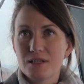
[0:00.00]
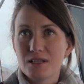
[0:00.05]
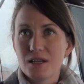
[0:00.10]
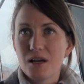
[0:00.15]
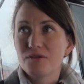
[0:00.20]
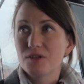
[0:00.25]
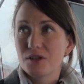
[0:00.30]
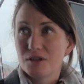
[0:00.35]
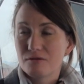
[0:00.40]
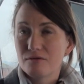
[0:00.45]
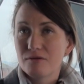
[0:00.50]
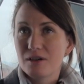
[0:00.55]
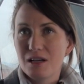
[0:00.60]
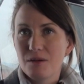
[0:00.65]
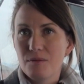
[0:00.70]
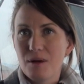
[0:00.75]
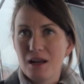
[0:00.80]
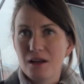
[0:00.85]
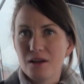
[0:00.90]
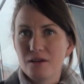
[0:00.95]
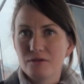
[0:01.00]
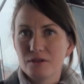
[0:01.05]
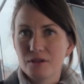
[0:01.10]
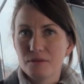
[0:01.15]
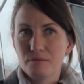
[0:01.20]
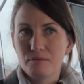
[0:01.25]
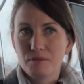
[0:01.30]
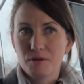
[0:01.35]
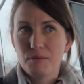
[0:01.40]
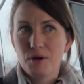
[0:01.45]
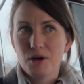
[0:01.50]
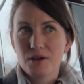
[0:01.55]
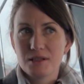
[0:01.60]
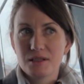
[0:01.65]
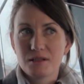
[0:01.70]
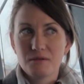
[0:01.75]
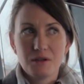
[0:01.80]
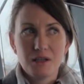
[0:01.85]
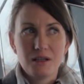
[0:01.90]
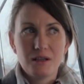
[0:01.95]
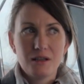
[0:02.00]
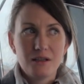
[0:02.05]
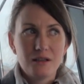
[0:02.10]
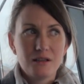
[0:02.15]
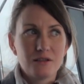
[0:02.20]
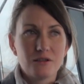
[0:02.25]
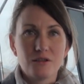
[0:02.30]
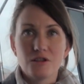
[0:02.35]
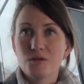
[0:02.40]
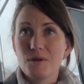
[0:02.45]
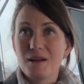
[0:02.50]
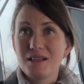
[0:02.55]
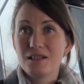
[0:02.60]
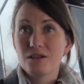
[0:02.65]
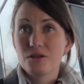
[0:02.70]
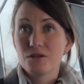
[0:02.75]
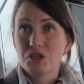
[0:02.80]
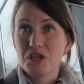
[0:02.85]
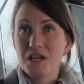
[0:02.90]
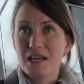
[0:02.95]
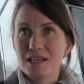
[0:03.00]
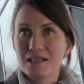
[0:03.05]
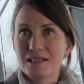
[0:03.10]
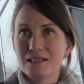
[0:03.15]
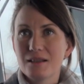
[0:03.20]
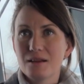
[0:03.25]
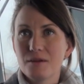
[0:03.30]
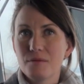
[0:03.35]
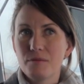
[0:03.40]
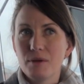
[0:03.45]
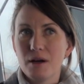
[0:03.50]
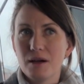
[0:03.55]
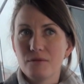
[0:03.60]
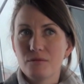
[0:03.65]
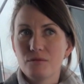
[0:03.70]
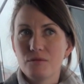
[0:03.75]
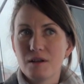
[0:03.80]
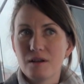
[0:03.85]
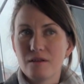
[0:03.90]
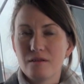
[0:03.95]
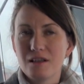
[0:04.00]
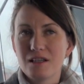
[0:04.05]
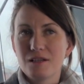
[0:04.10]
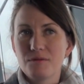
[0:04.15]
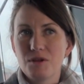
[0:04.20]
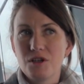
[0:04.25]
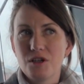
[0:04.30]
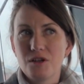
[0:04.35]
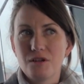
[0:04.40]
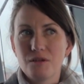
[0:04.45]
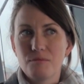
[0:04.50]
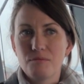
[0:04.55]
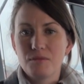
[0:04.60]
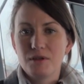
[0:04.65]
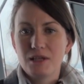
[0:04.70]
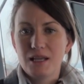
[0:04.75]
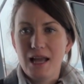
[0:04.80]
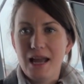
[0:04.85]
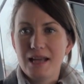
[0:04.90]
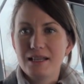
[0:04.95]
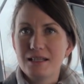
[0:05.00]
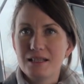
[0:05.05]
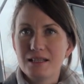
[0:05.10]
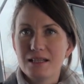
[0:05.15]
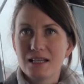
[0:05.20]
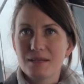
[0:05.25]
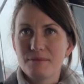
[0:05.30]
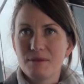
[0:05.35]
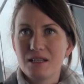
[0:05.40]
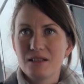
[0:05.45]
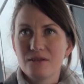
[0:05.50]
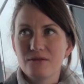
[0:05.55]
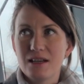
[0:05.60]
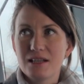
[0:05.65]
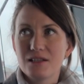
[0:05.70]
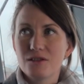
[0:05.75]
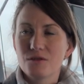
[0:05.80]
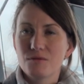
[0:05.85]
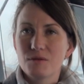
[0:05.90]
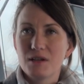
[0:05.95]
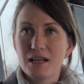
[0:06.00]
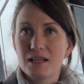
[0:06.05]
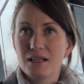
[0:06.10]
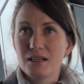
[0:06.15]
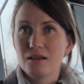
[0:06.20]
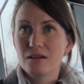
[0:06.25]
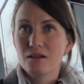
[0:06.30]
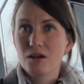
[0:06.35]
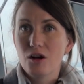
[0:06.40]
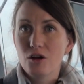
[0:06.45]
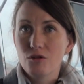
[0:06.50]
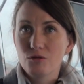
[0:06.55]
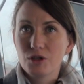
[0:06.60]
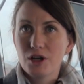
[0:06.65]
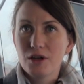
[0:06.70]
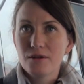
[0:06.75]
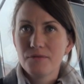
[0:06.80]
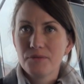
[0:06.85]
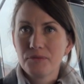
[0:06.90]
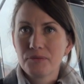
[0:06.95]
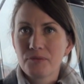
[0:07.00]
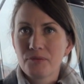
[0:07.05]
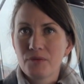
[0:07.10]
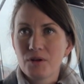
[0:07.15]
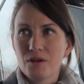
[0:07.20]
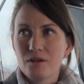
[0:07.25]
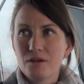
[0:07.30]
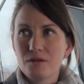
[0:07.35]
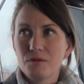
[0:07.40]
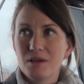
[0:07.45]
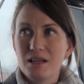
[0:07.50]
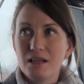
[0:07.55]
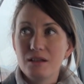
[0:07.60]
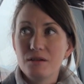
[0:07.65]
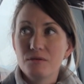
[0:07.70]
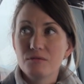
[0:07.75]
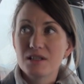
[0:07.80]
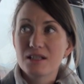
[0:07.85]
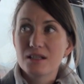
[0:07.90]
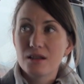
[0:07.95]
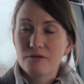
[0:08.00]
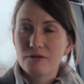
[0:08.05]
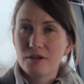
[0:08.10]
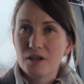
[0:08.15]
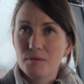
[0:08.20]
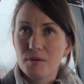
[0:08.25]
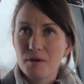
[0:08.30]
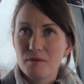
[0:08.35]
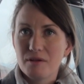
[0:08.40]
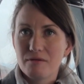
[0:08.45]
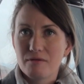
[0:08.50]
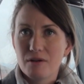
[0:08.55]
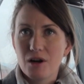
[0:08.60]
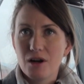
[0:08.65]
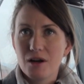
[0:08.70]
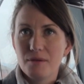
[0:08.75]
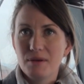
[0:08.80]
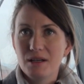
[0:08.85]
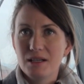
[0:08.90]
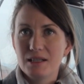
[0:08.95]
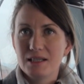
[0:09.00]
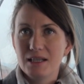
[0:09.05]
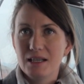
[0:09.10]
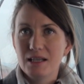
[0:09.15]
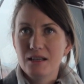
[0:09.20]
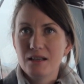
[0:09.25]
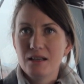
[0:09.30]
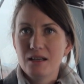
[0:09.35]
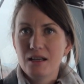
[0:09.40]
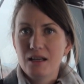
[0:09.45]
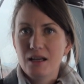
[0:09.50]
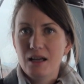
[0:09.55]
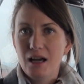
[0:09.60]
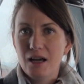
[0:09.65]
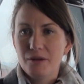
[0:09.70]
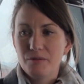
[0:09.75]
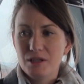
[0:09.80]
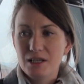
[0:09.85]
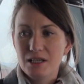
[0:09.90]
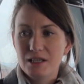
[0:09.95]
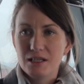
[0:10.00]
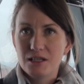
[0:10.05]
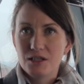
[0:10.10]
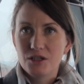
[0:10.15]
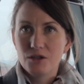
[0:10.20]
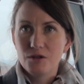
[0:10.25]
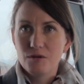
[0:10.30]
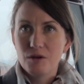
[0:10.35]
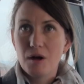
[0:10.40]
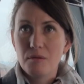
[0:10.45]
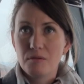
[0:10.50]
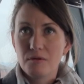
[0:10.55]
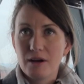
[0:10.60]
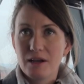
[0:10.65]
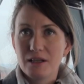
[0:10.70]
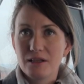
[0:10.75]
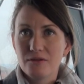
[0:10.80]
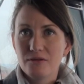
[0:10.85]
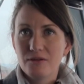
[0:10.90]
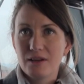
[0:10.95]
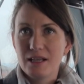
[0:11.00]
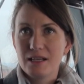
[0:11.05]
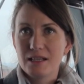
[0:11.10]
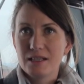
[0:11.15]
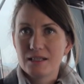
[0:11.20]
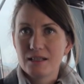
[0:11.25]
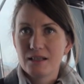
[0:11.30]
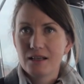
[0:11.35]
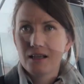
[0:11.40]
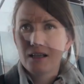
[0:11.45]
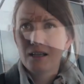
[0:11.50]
served us really well over the past sort of 20 odd years, but one of the things we knew that the 86 metre vessels were getting older. We were suffering a bit with reliability and we needed to upgrade the fleet.